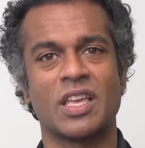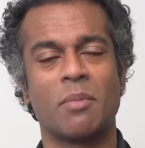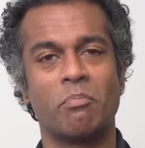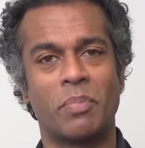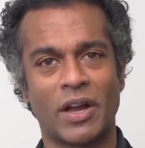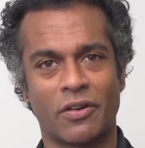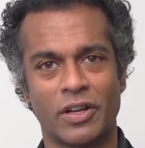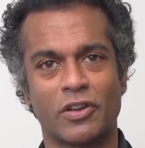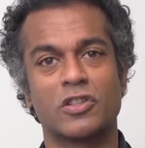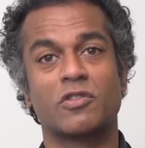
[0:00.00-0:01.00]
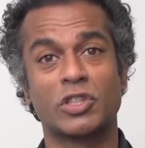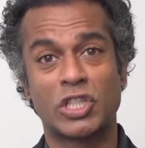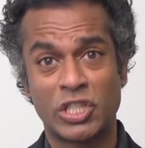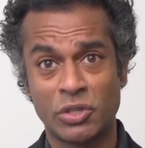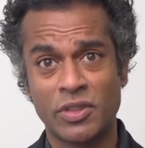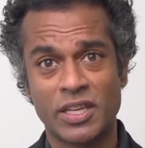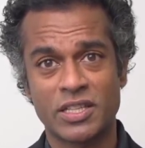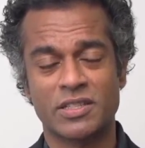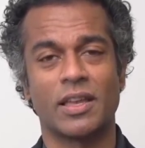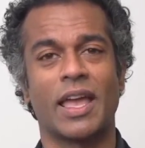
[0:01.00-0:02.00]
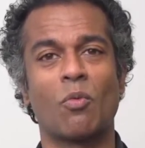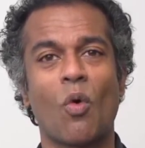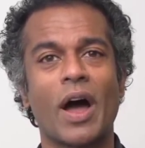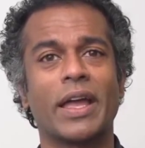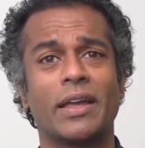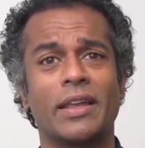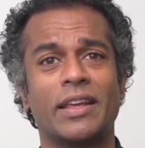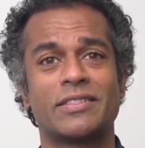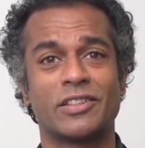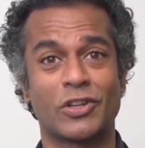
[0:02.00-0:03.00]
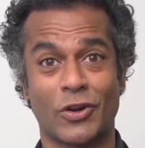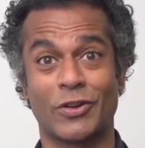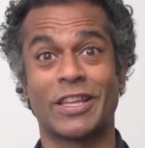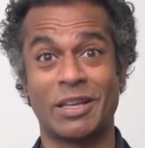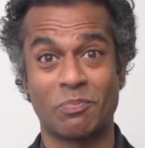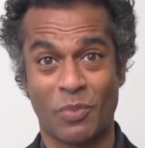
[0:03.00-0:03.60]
and barriers to this and why it isn't currently